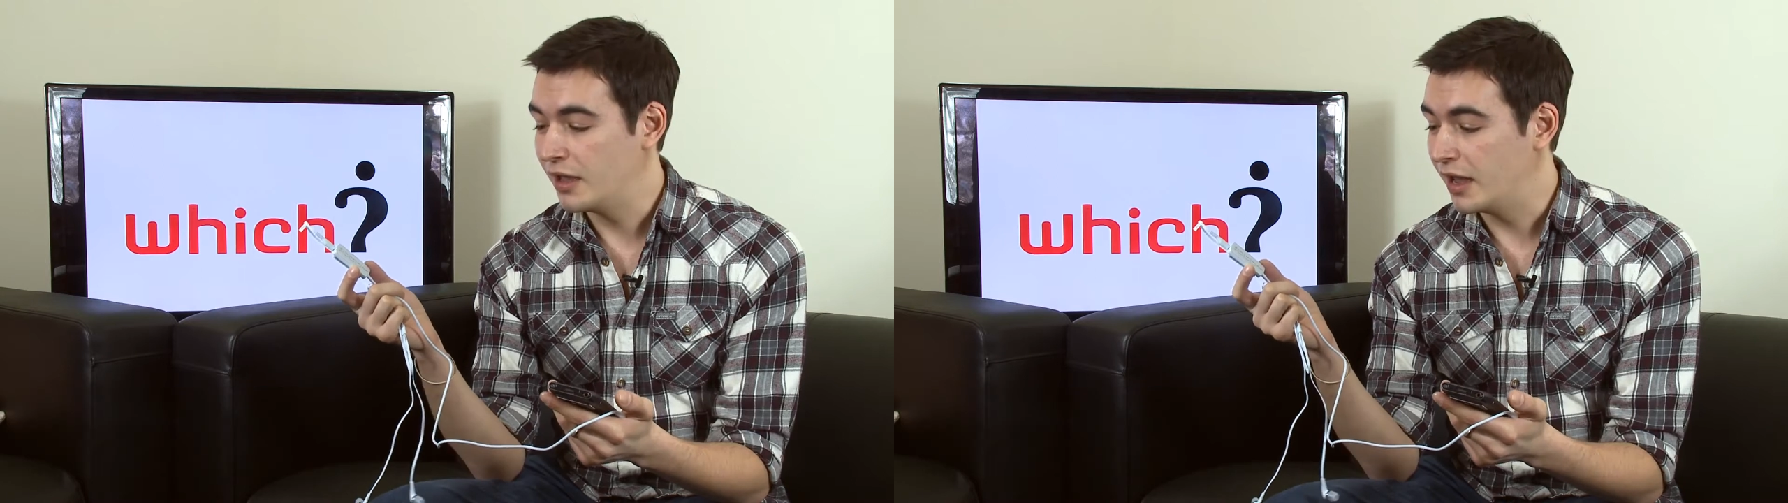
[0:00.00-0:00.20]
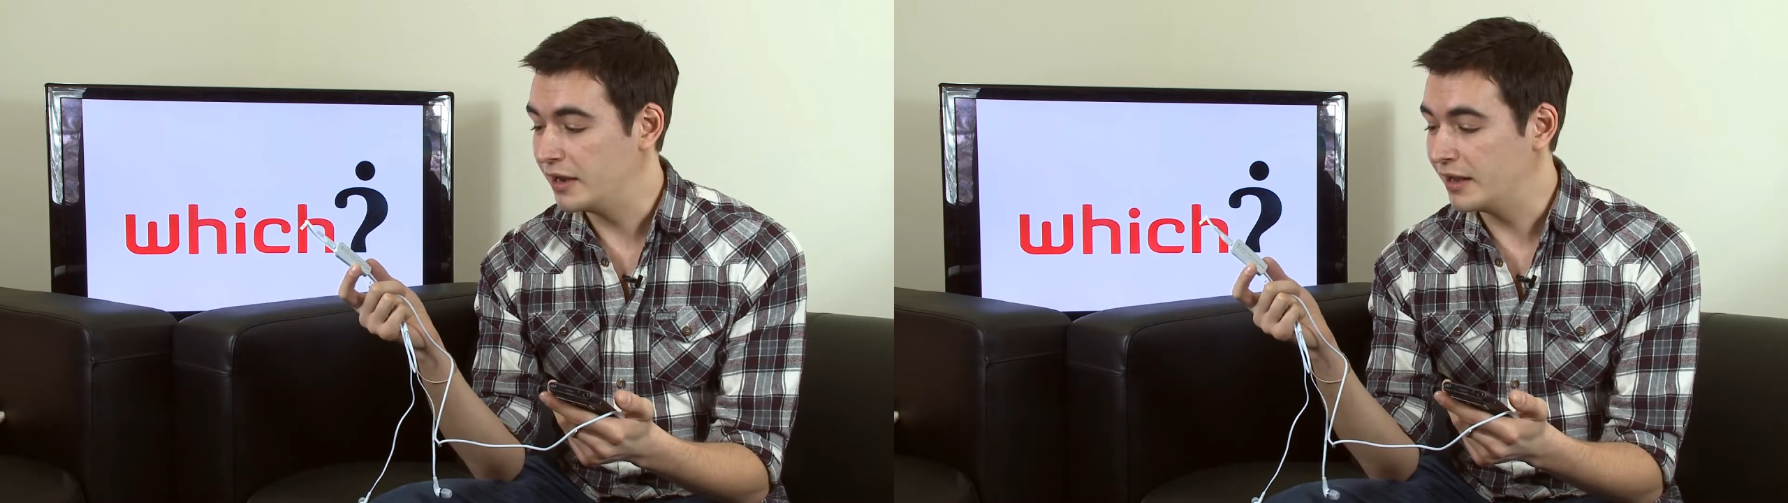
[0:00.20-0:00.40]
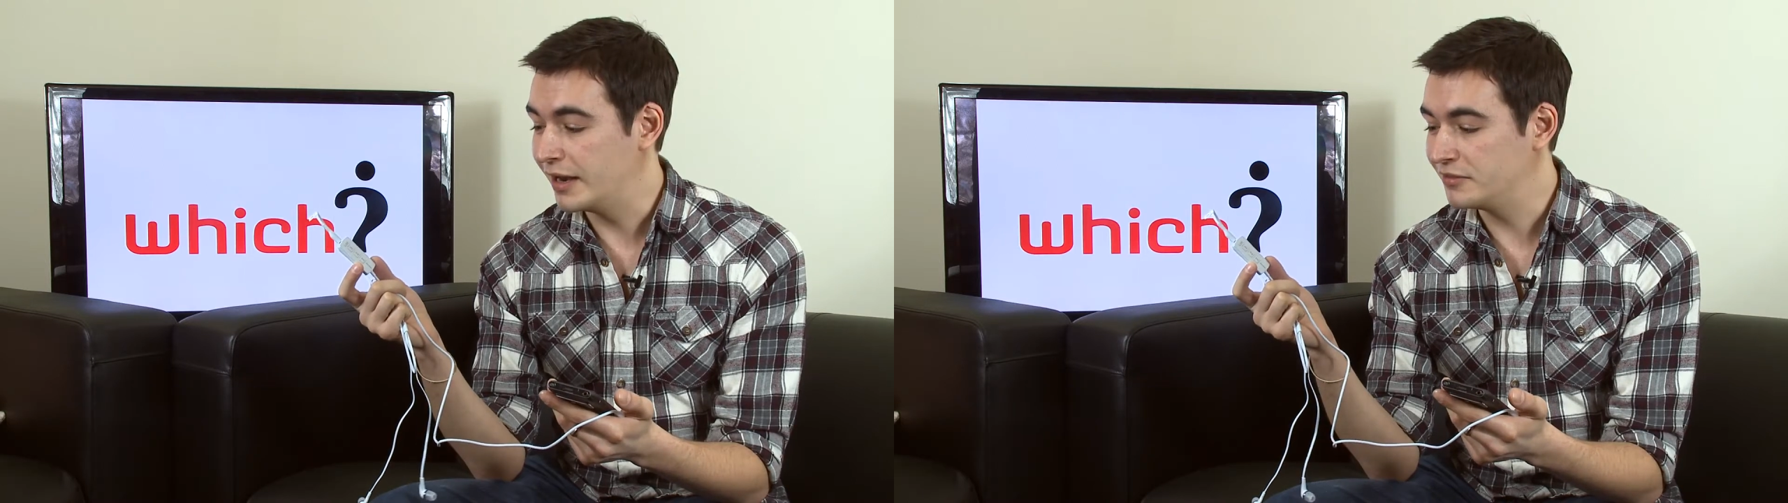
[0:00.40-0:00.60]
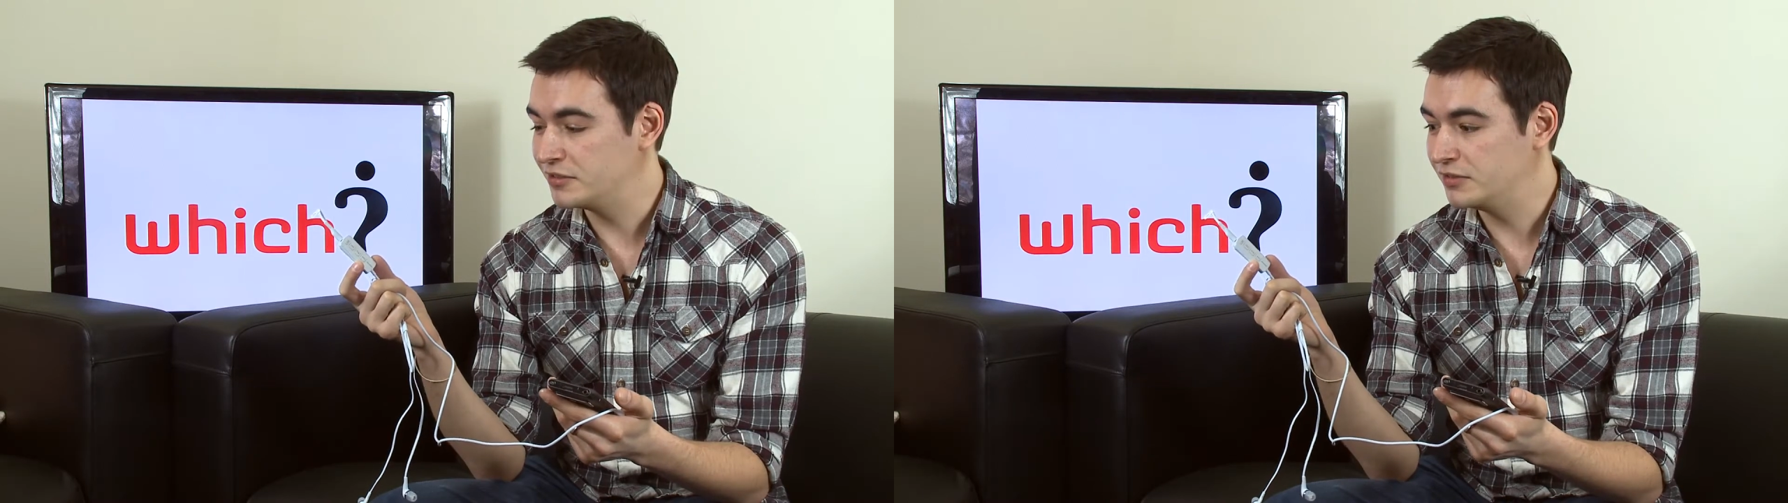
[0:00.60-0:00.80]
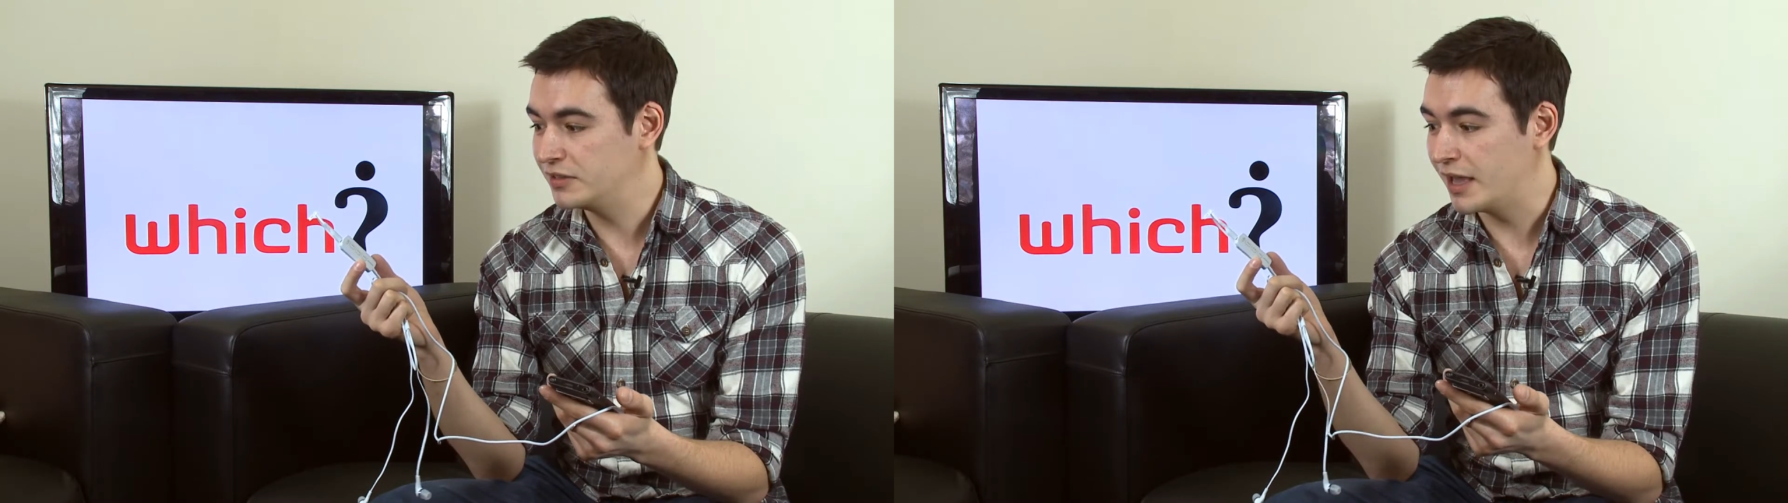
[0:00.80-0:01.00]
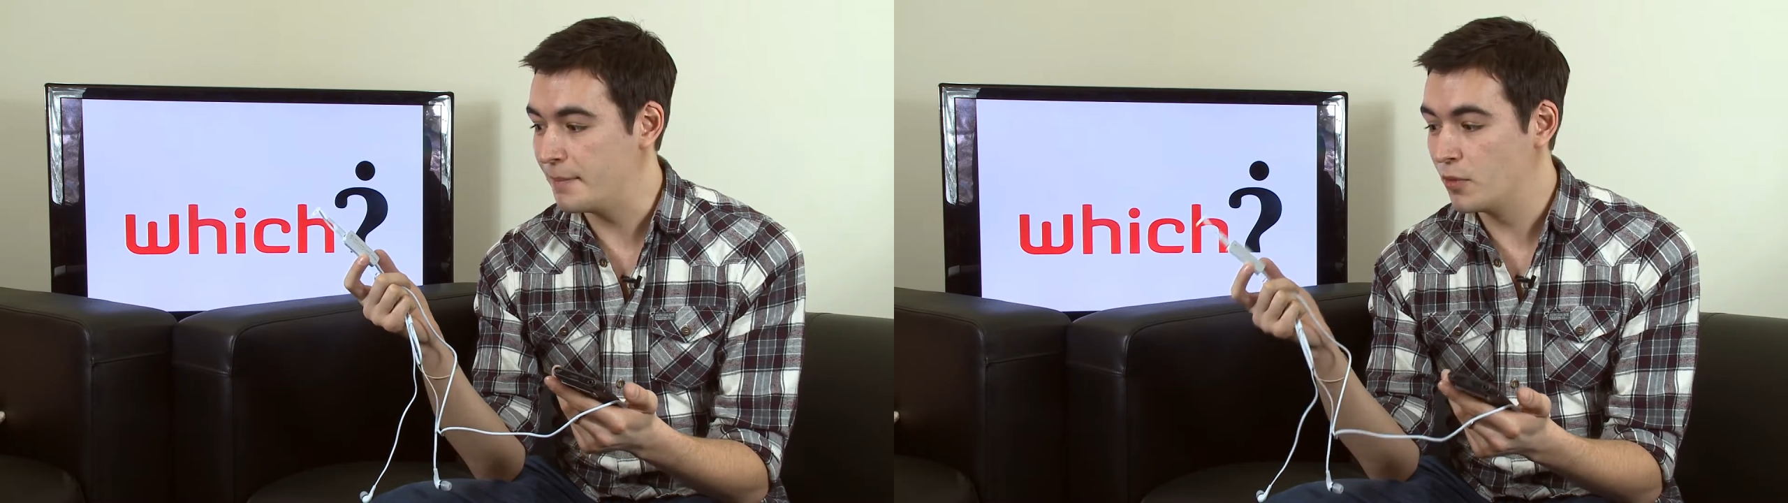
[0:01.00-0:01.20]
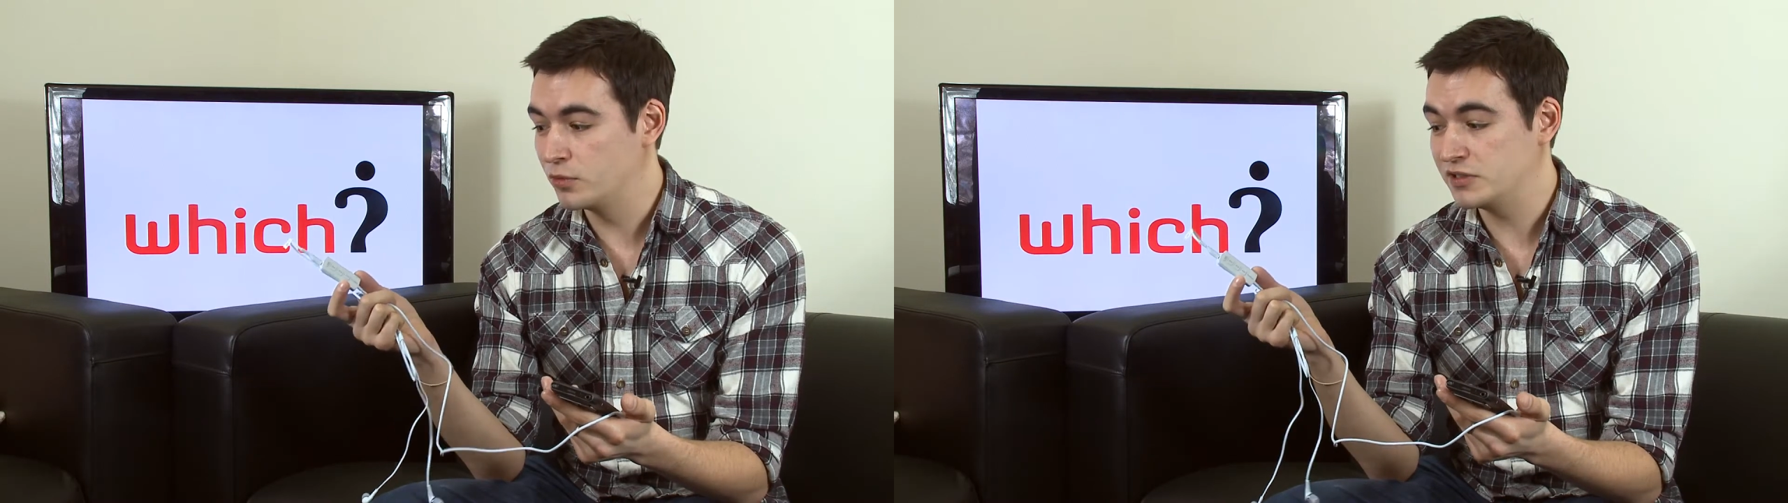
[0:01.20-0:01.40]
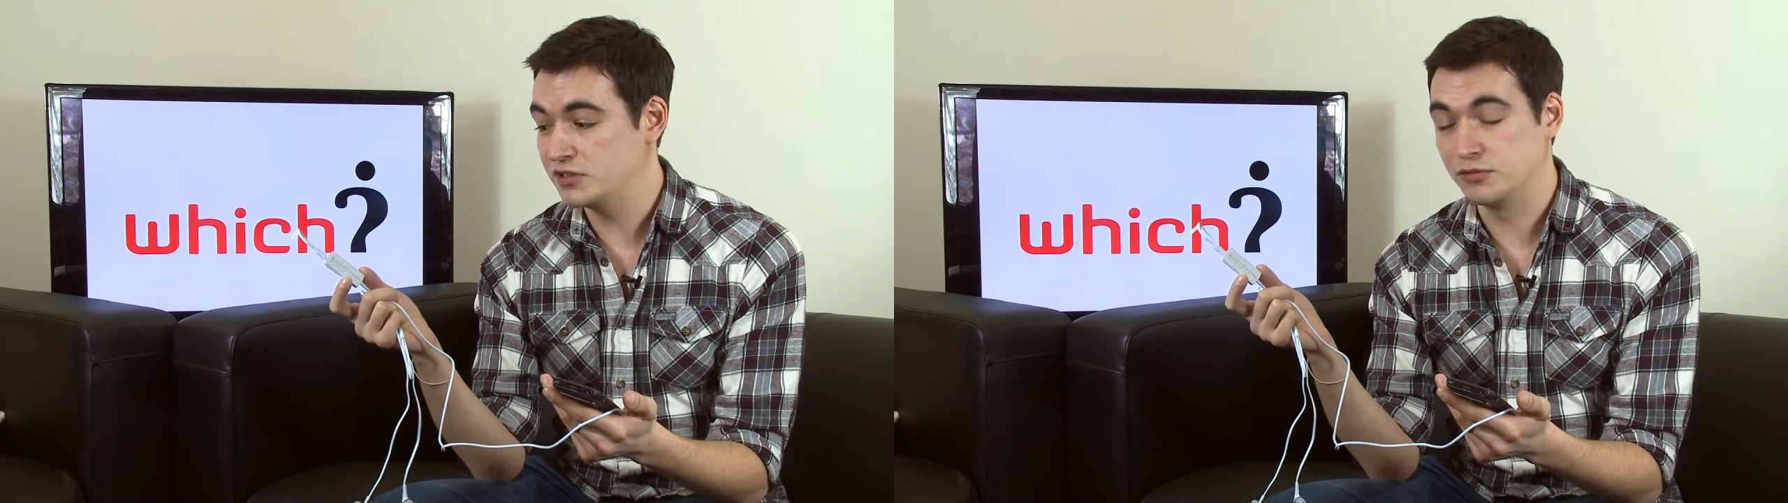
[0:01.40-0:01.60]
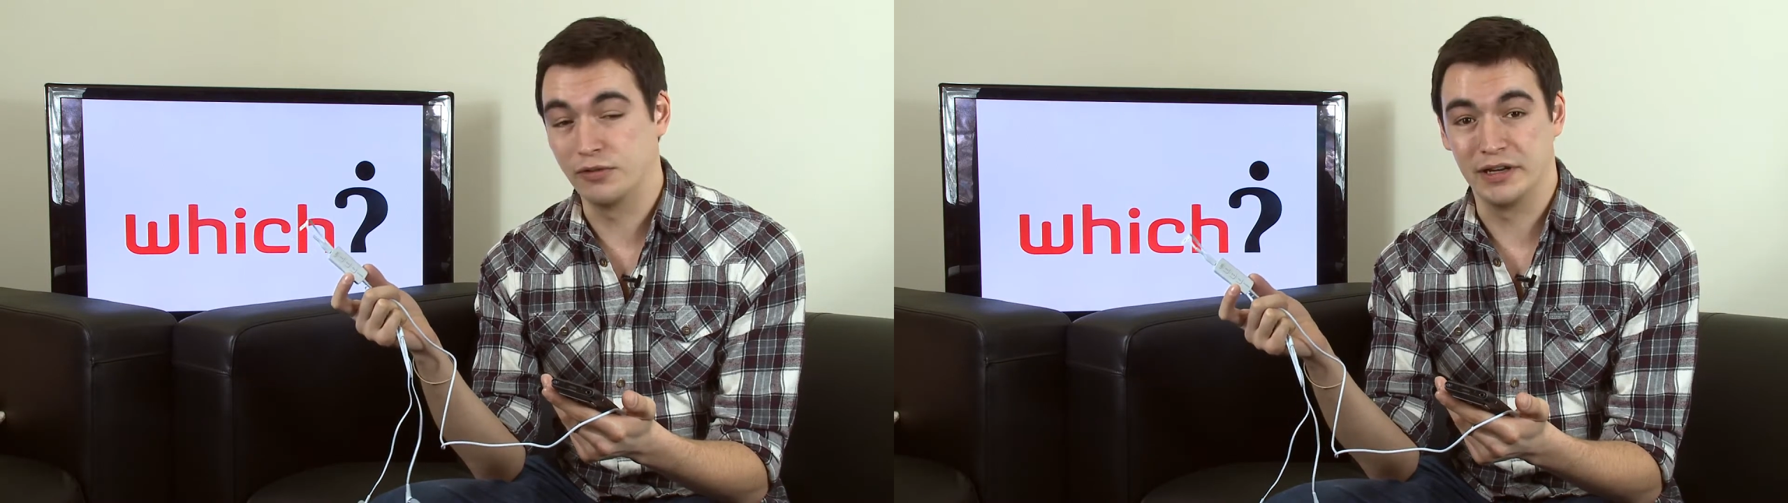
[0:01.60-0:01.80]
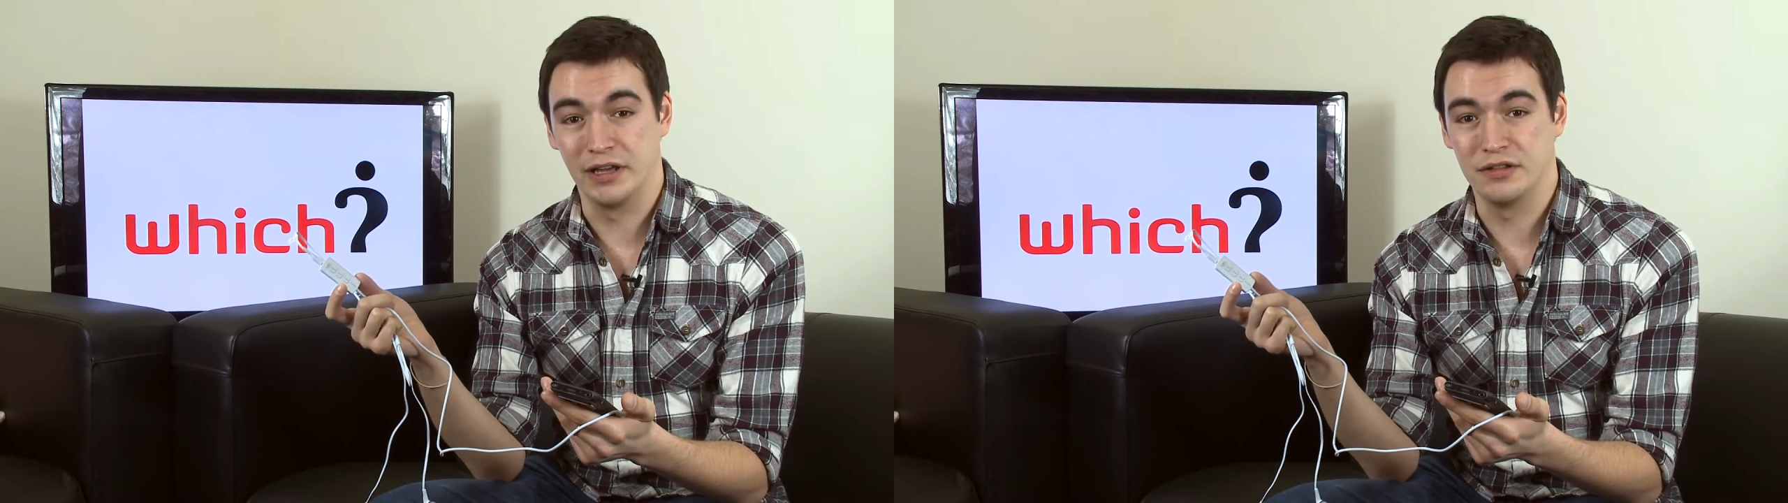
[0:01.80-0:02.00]
and it allows you to get more digital
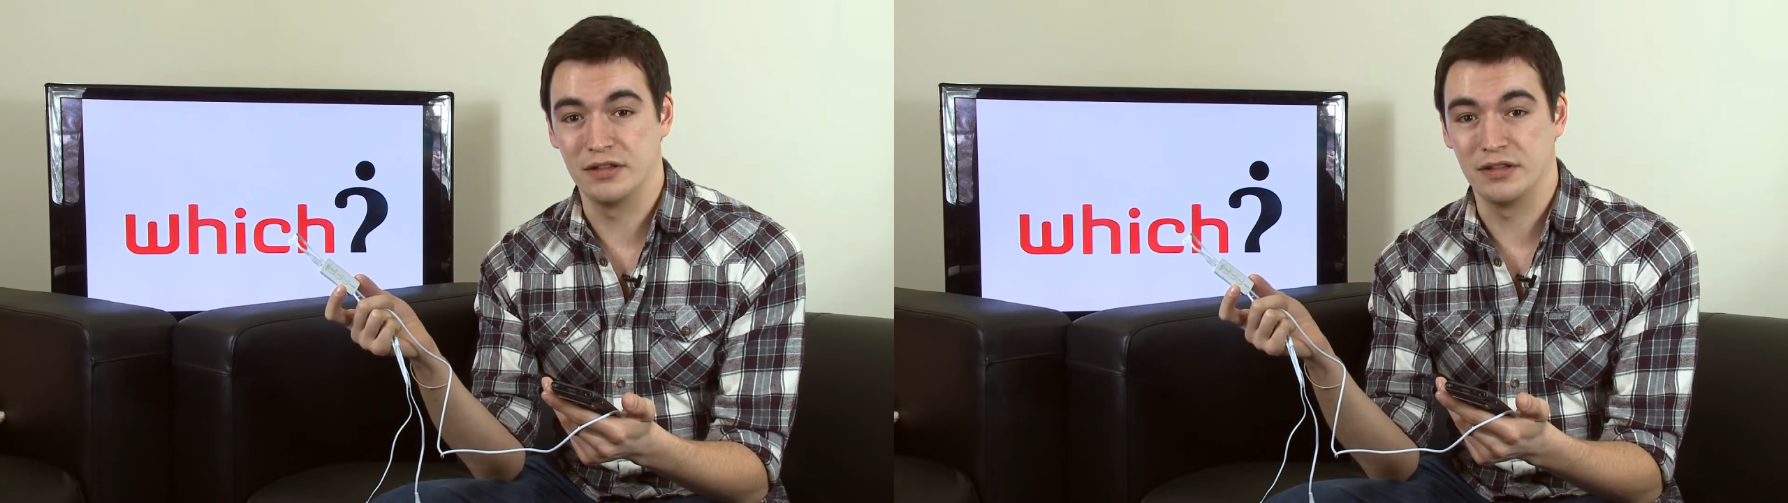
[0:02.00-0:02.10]
radio